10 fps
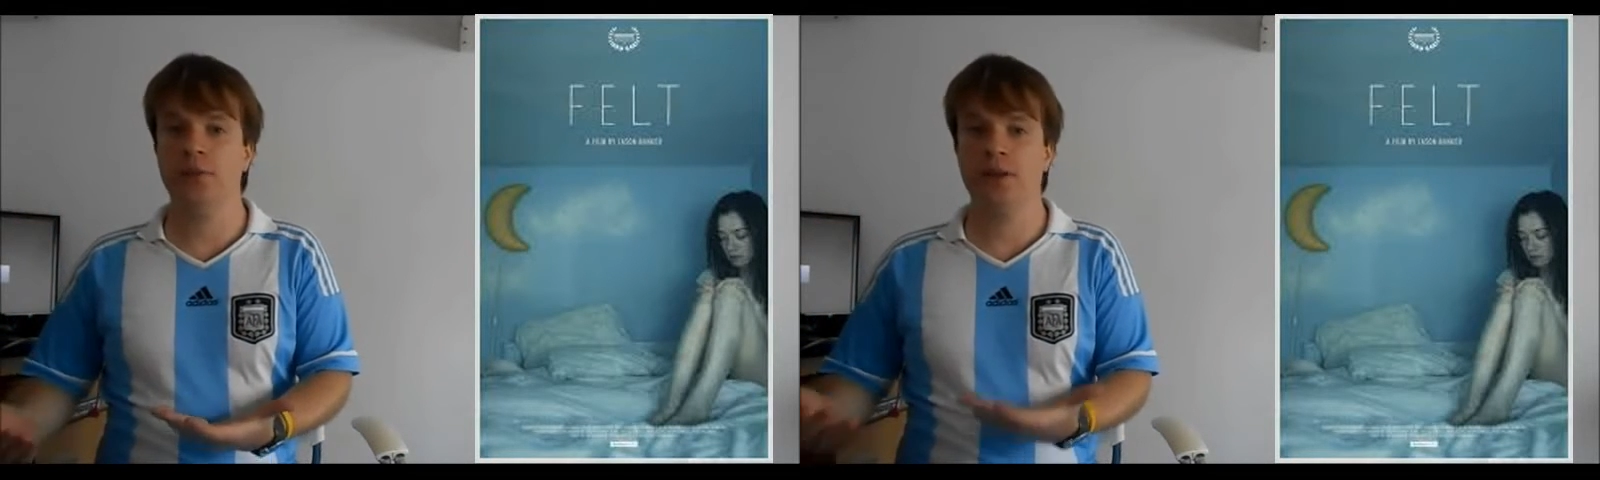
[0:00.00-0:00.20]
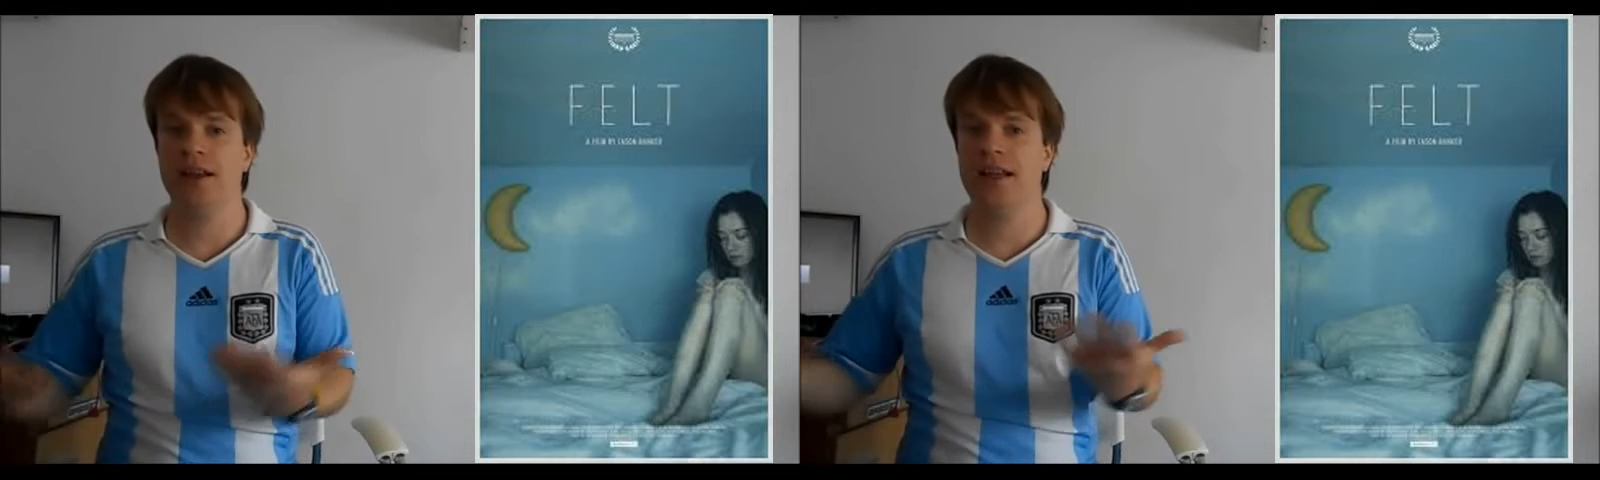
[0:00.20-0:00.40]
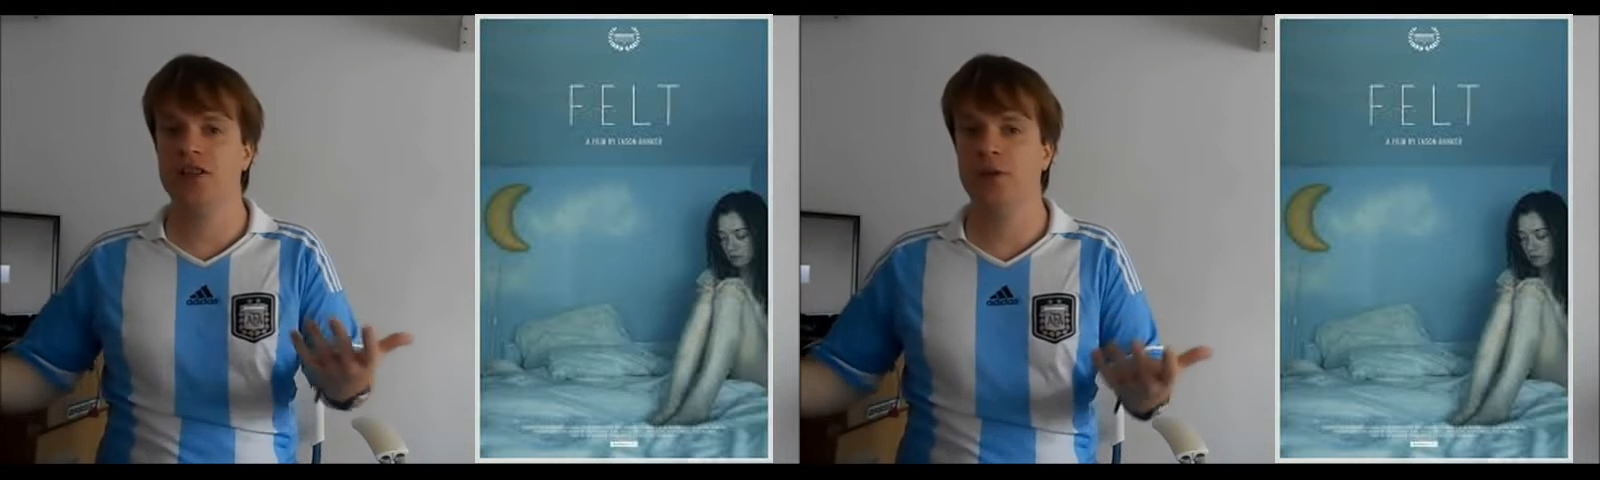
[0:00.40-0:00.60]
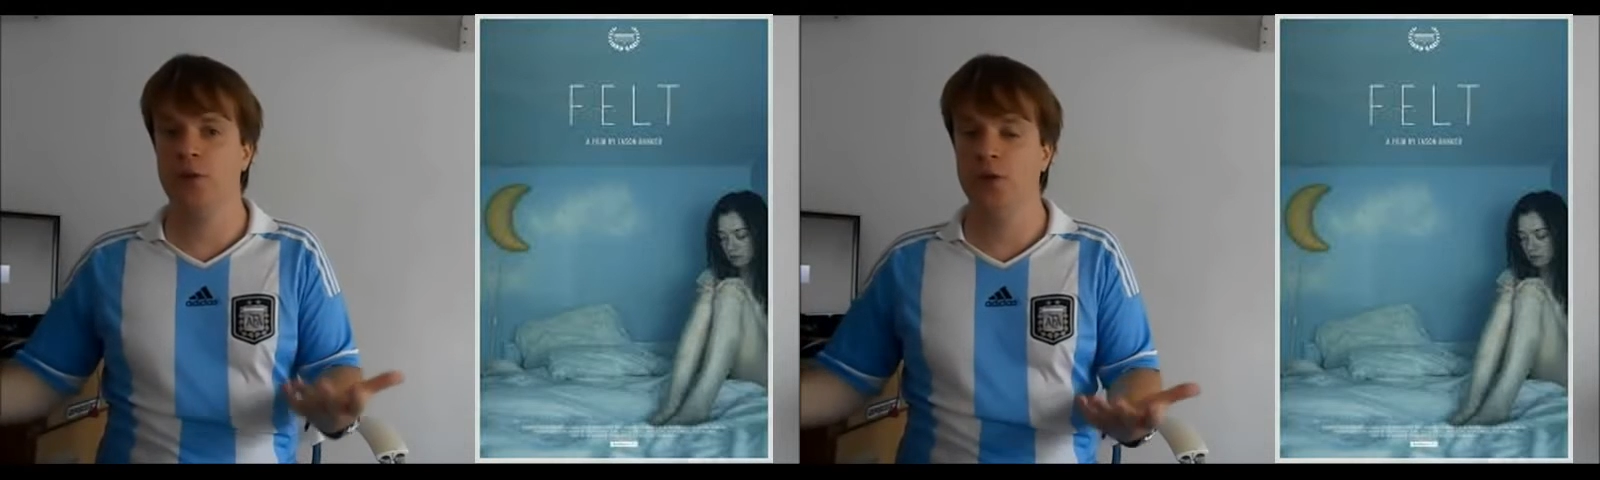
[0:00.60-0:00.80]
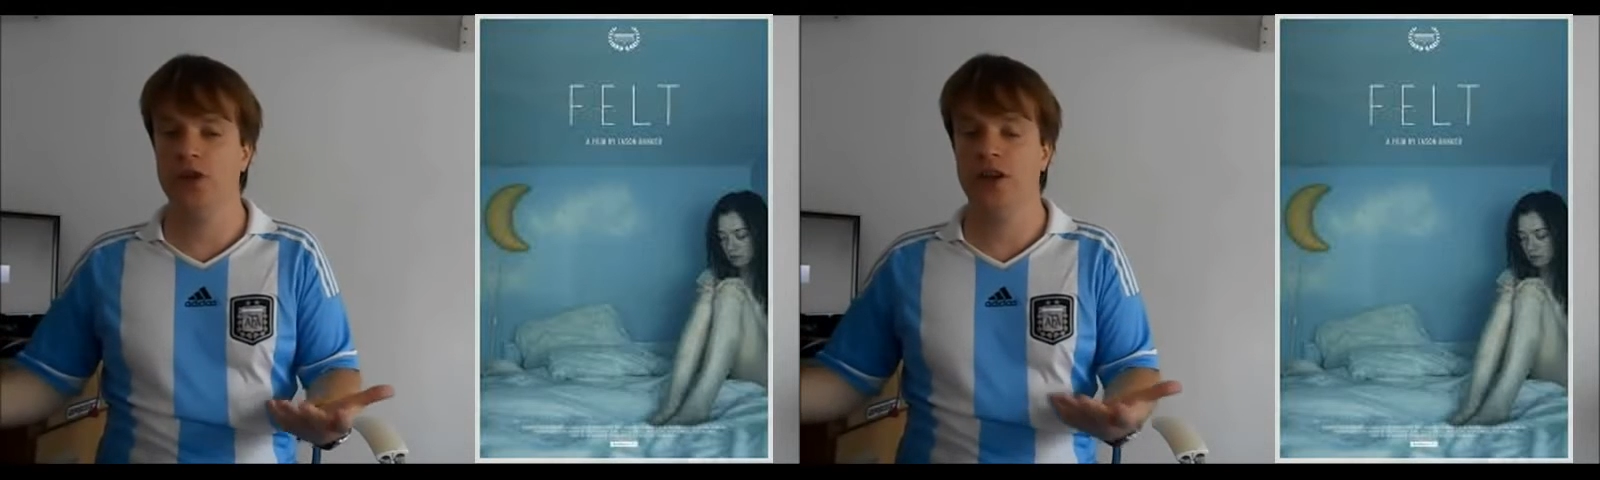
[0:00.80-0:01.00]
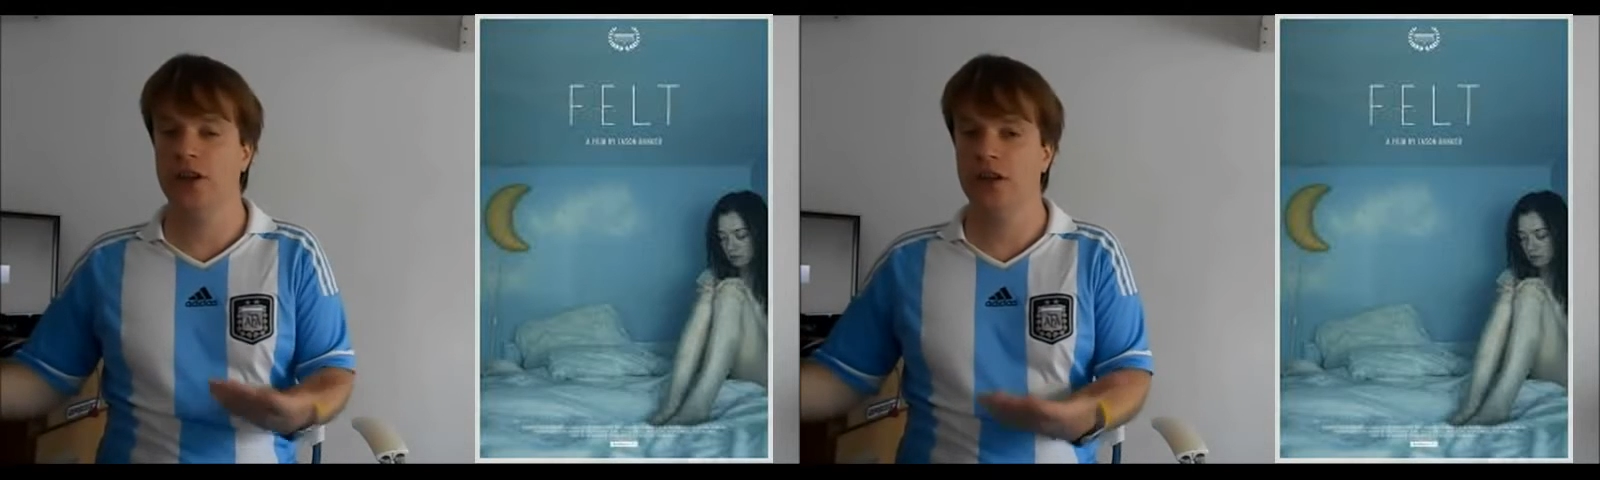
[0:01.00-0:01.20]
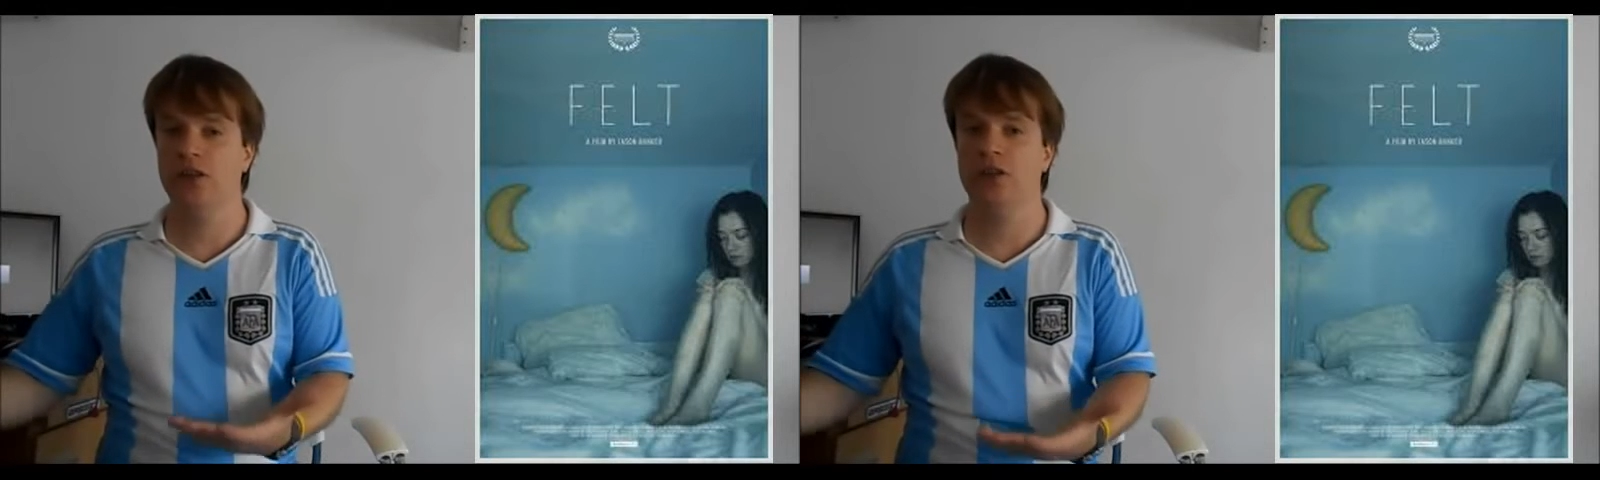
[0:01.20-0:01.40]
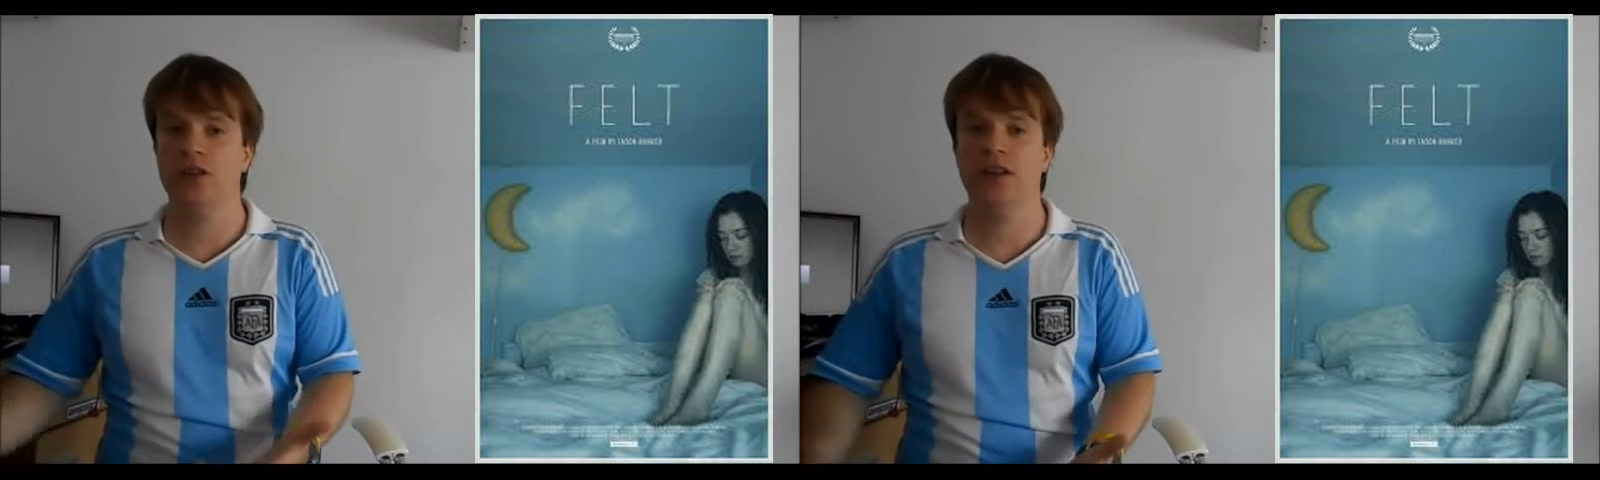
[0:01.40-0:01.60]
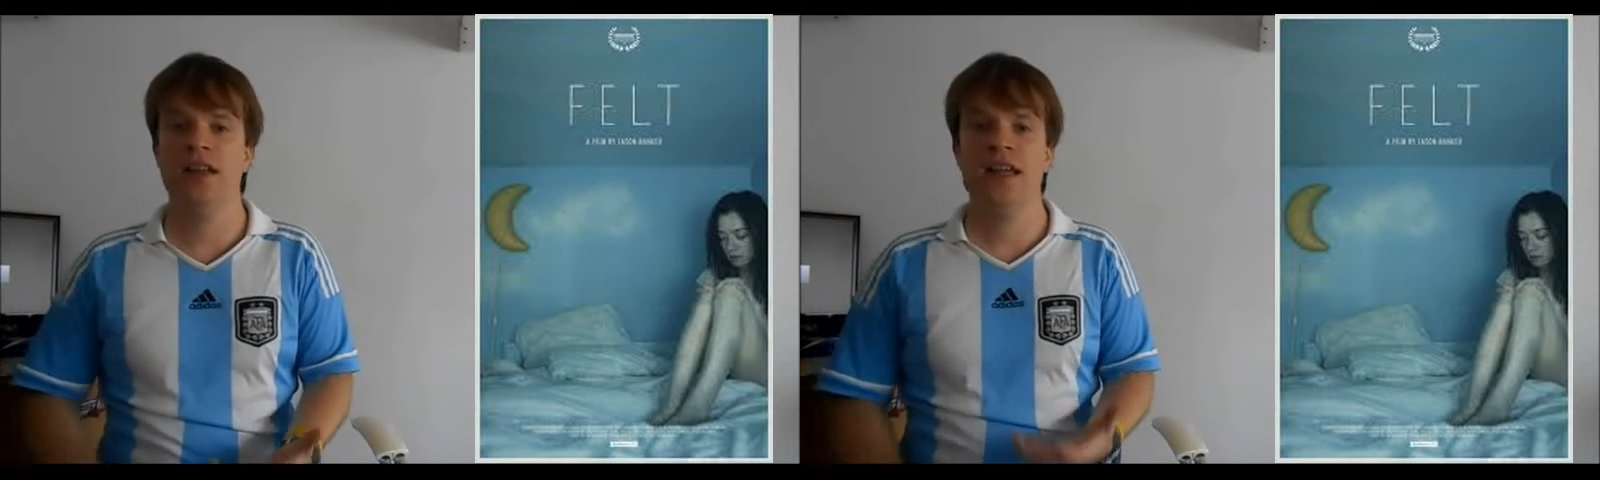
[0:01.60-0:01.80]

but it actually feels like a lot longer,